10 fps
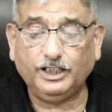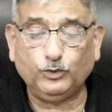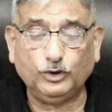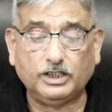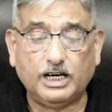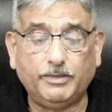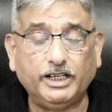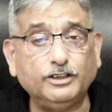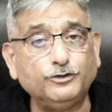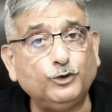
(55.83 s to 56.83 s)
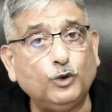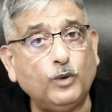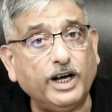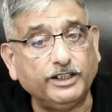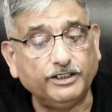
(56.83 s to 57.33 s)
it will come under
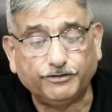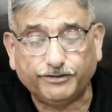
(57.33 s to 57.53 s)
4.1 and